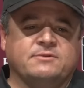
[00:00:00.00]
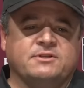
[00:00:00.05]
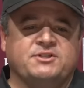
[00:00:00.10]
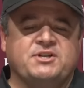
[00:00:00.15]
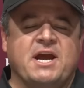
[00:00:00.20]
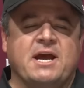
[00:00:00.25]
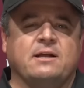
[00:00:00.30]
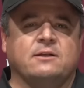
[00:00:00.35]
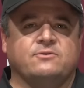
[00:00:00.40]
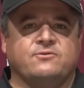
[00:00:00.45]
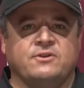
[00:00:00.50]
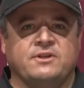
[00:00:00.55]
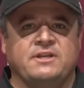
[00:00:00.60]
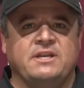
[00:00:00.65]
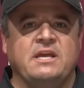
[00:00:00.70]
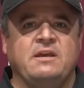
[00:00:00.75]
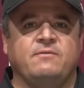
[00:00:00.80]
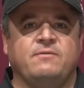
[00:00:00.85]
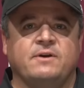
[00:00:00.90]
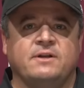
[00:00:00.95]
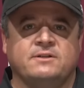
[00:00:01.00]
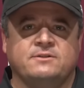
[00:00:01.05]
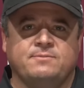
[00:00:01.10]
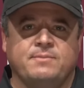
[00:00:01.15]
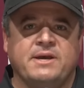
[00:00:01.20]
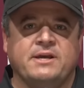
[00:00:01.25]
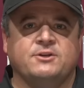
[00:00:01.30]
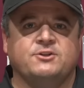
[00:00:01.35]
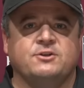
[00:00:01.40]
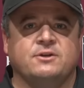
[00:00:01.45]
challenge for the defense,
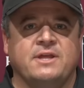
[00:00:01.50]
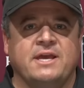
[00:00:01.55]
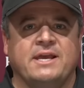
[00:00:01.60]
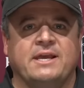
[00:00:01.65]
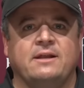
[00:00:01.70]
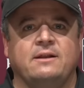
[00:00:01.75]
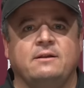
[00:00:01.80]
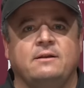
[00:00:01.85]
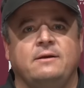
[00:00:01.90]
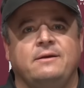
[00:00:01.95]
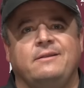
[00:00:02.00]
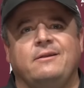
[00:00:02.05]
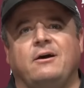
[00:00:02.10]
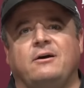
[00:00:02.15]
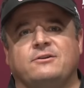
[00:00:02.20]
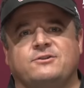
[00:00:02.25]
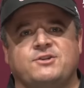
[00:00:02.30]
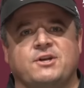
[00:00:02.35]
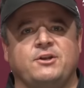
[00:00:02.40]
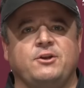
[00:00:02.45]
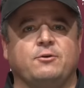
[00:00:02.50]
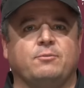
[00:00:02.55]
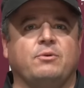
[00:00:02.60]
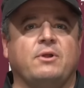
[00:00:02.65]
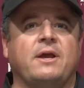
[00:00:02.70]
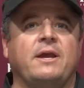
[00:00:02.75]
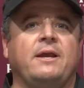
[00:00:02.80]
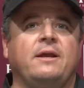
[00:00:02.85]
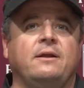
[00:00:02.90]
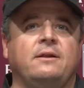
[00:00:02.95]
making sure they get and all of a sudden
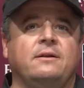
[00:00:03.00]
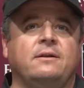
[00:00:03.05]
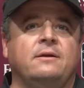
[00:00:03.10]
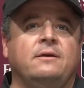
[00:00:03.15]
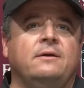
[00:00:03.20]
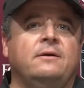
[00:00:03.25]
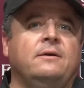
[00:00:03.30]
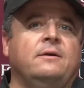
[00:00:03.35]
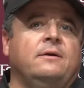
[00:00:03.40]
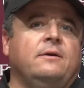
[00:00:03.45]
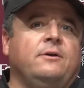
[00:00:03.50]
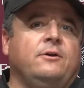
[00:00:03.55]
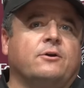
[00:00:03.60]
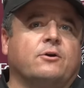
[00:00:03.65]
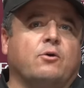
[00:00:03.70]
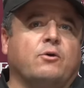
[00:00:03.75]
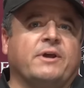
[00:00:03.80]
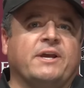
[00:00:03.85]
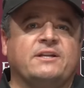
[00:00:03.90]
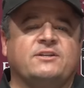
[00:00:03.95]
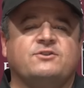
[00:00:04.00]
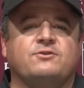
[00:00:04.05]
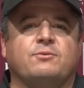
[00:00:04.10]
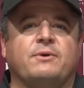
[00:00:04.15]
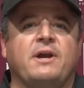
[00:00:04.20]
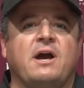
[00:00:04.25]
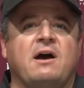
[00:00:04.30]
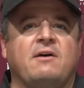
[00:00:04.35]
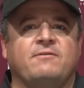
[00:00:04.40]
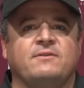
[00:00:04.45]
you're going against
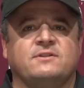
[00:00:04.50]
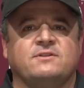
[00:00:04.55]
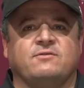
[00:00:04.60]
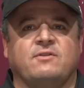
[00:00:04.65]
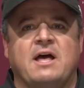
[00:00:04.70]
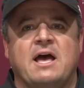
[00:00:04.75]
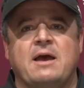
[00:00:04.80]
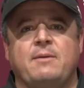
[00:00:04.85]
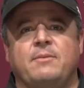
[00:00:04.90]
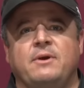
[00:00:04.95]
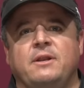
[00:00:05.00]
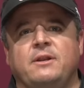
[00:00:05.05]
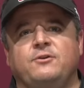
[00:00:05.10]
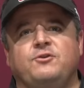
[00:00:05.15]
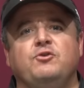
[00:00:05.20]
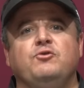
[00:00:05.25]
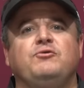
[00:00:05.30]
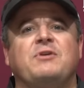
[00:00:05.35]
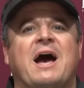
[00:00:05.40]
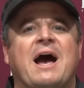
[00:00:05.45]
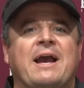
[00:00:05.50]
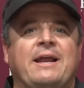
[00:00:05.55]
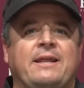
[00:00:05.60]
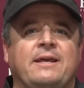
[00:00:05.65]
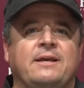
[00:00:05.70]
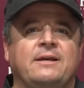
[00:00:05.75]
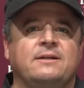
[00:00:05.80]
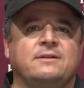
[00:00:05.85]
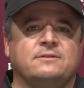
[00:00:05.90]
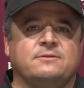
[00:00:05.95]
three offensive linemen and two tight
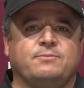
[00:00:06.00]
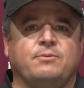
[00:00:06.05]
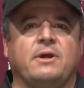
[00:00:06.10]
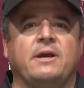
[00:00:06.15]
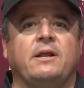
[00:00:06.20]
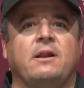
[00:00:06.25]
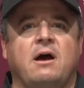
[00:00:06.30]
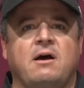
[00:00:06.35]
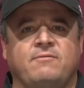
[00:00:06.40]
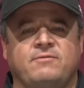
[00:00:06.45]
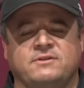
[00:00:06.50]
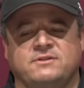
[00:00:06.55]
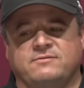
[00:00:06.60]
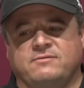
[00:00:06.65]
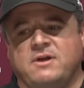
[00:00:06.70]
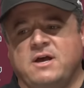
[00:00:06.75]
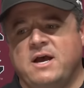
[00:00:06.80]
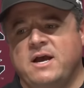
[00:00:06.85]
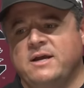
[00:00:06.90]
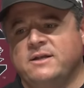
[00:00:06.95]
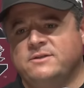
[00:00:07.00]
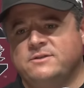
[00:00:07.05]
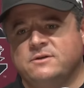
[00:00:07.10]
ends playing offensive line.